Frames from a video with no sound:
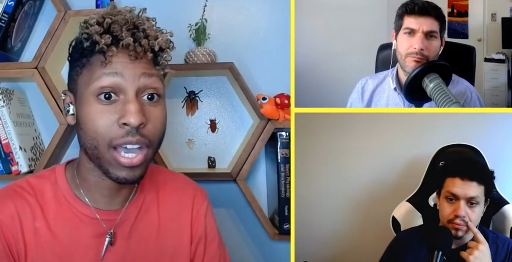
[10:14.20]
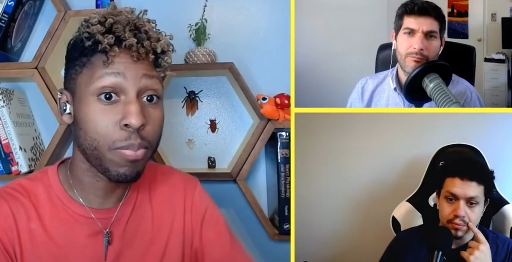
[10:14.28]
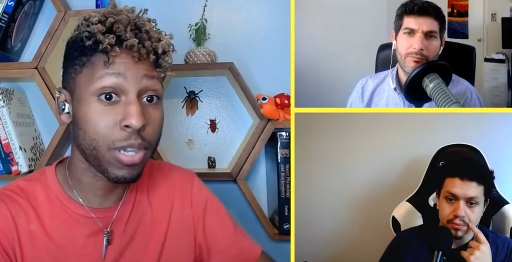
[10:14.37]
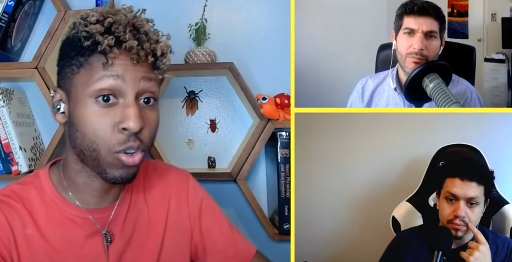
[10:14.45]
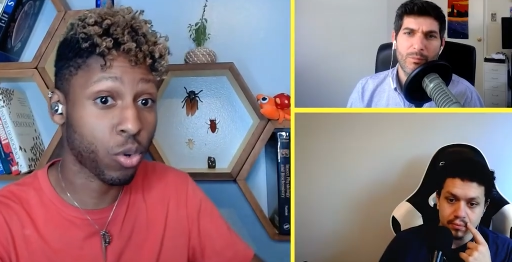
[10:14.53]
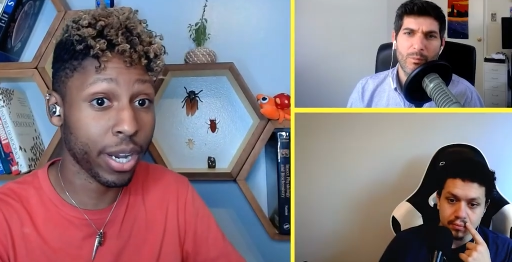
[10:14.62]
Speaker 1: that
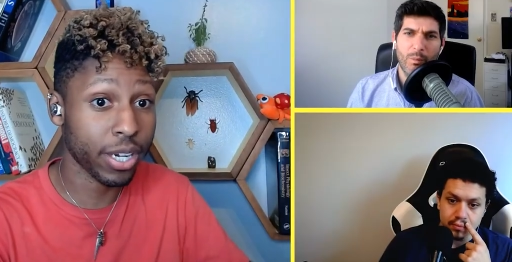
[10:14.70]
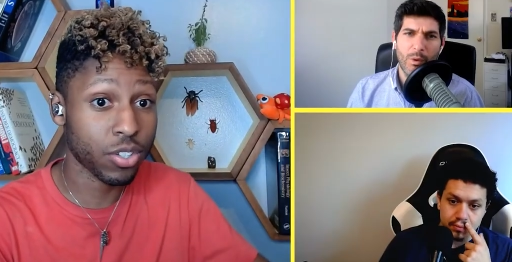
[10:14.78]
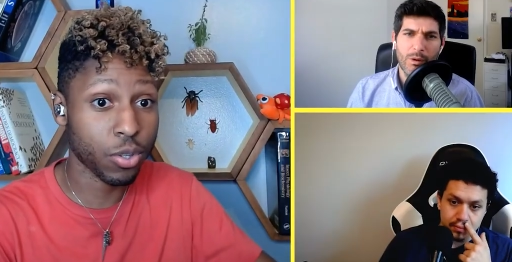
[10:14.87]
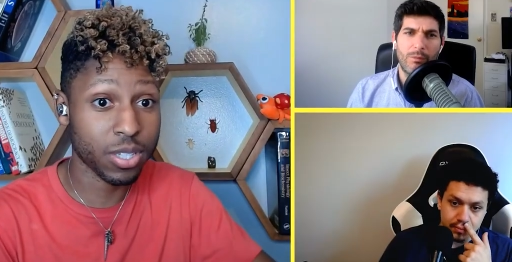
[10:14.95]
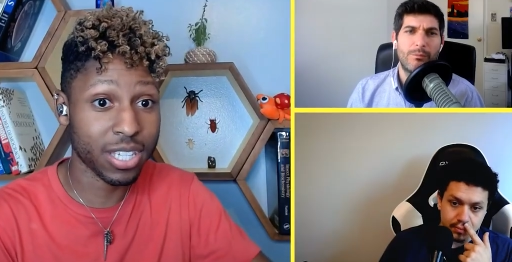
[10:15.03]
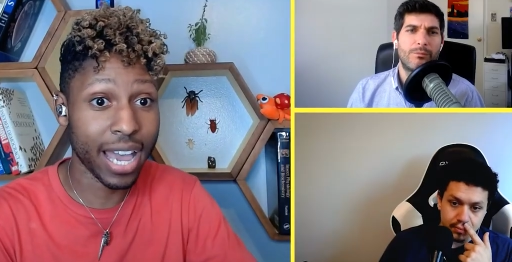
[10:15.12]
would be great
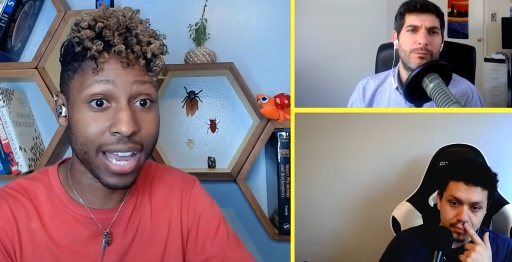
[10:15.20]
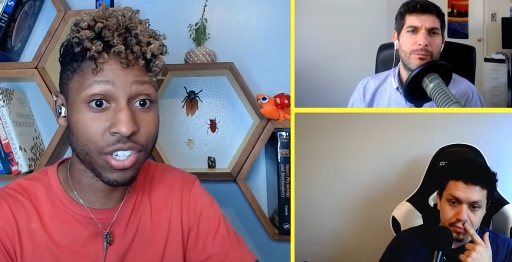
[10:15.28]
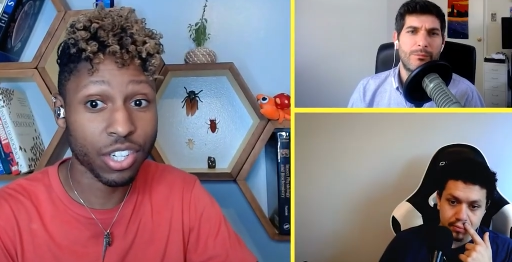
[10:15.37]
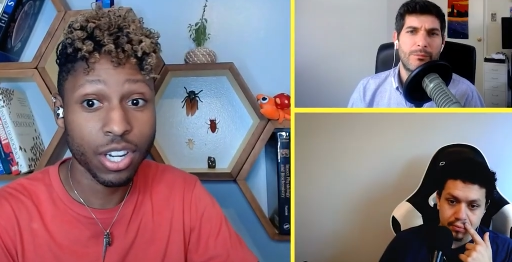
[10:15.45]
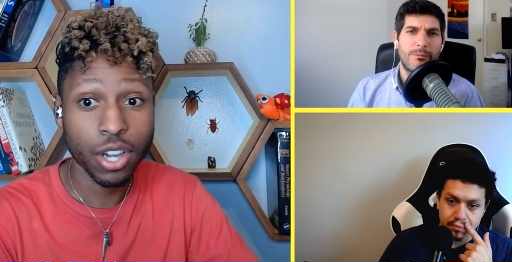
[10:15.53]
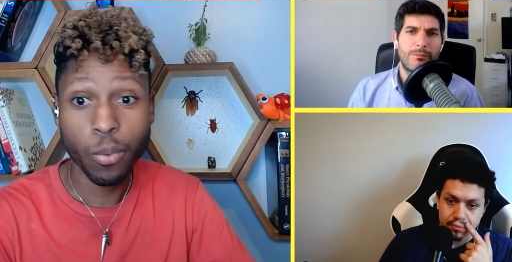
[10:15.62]
Whoa. to
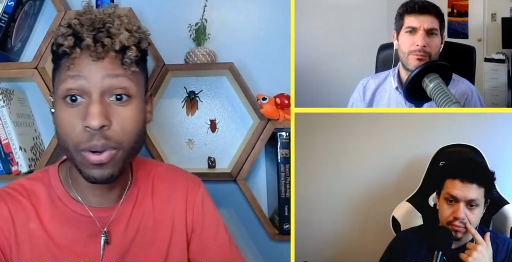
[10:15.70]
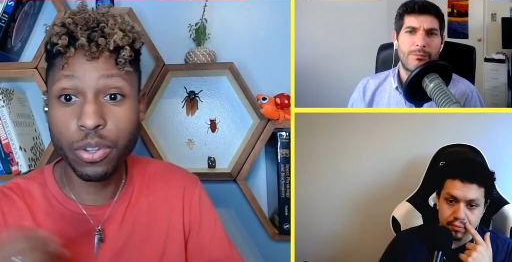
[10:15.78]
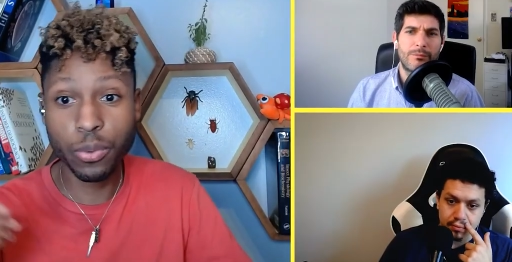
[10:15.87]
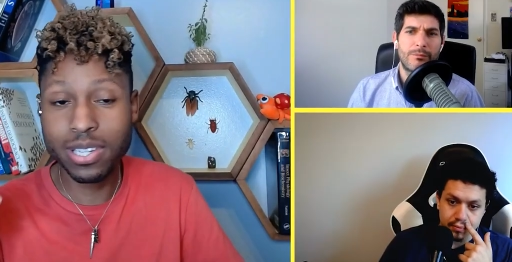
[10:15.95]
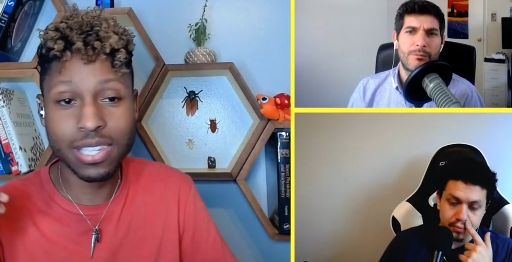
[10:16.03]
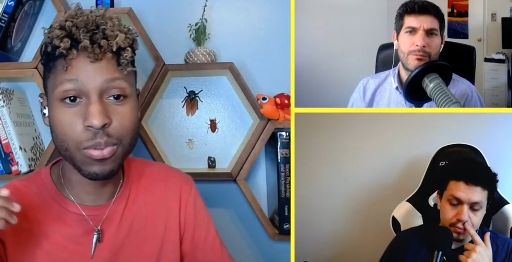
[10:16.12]
attach. One
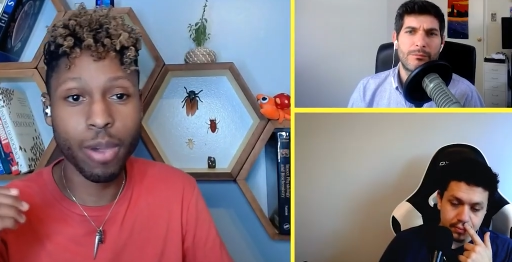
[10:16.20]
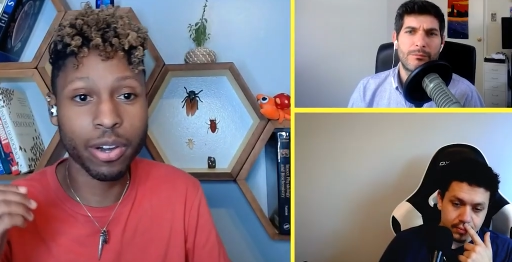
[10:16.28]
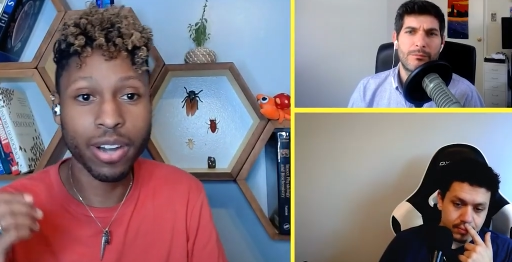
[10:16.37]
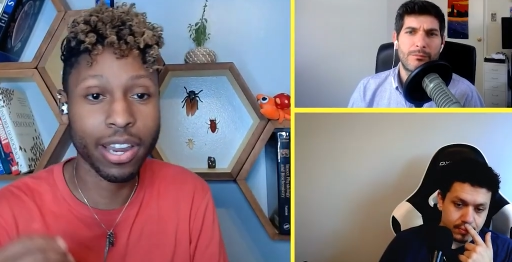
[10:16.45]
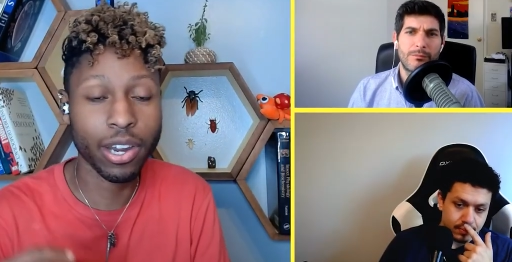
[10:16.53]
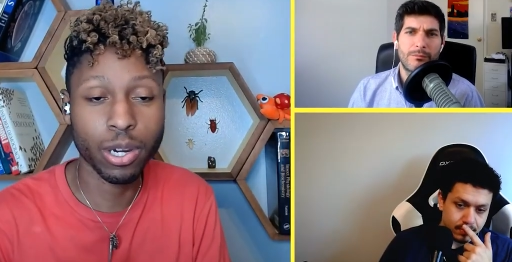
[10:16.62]
of the reasons why
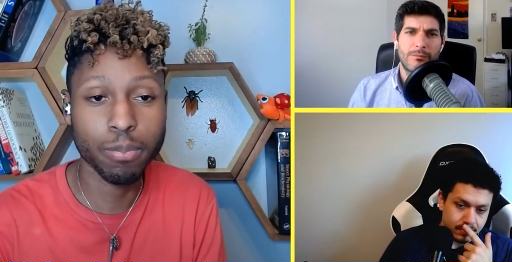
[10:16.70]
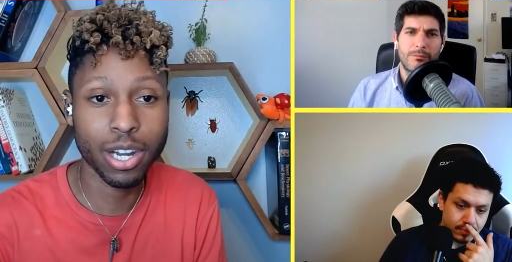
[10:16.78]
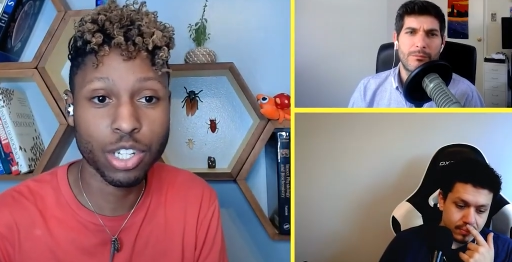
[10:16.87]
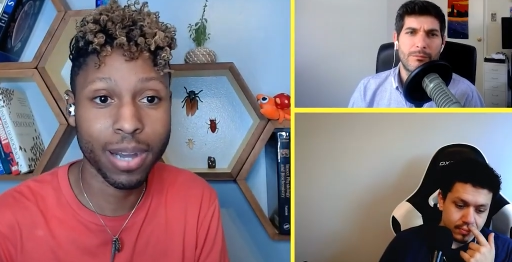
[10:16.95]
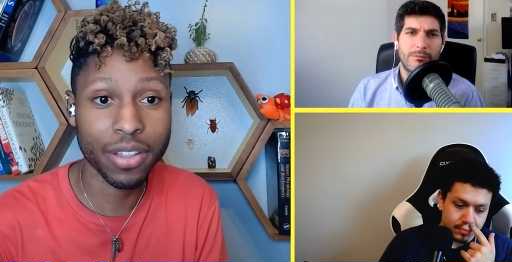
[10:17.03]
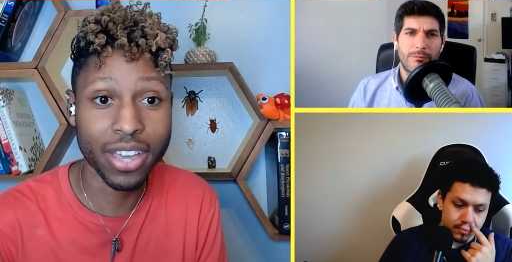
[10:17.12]
you're not hearing
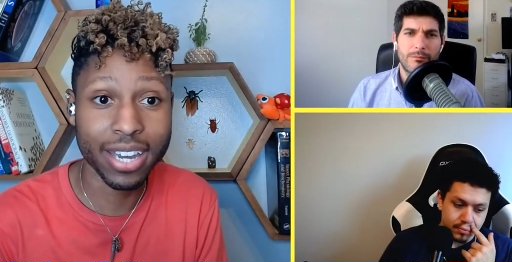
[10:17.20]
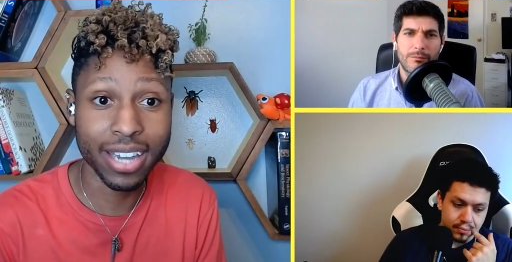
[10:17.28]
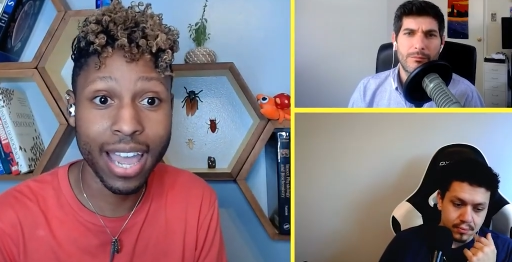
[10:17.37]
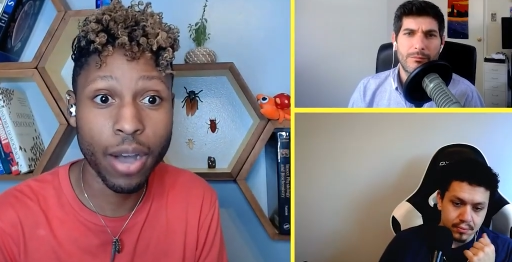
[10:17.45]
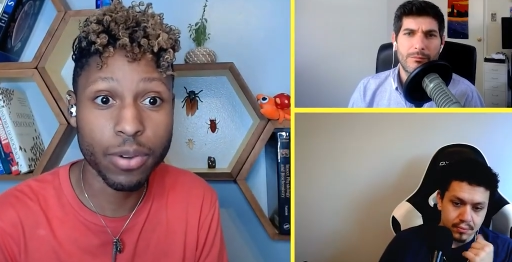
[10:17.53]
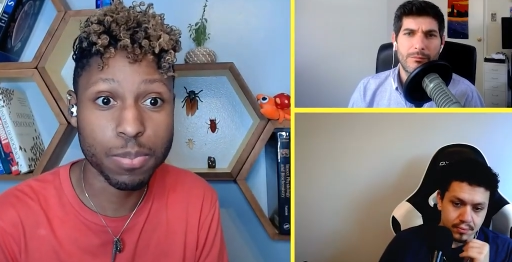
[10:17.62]
much about
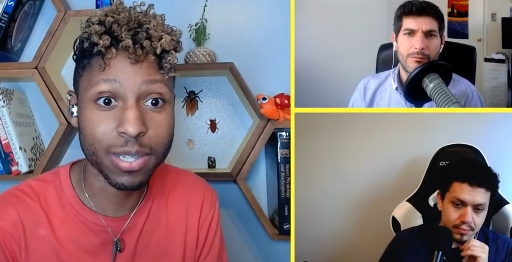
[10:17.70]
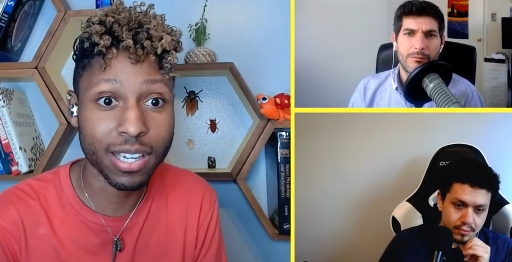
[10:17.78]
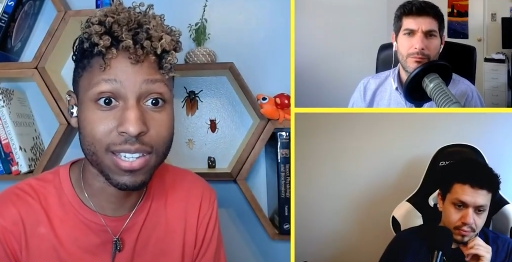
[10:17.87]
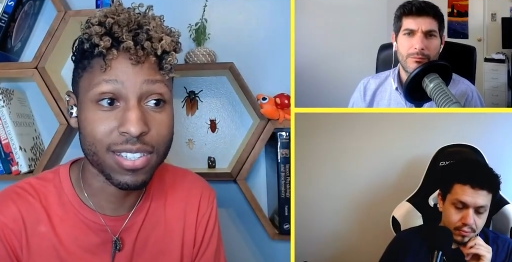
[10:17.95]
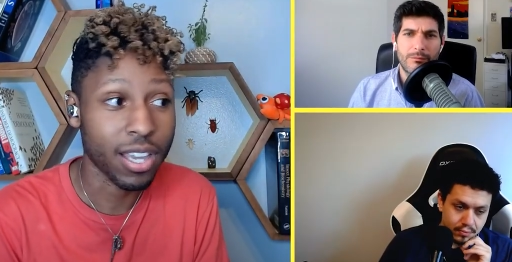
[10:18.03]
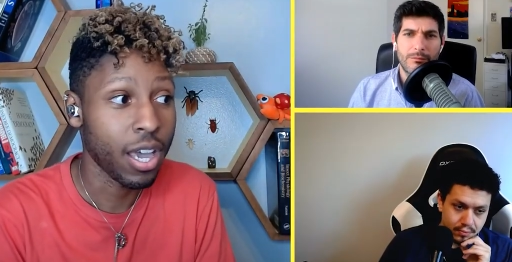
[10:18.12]
that now is
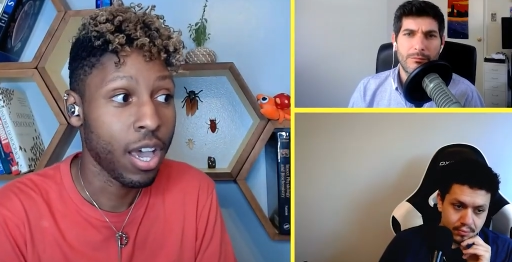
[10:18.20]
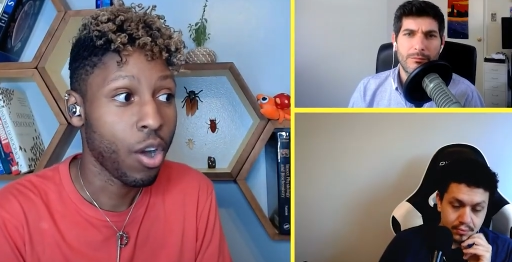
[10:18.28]
because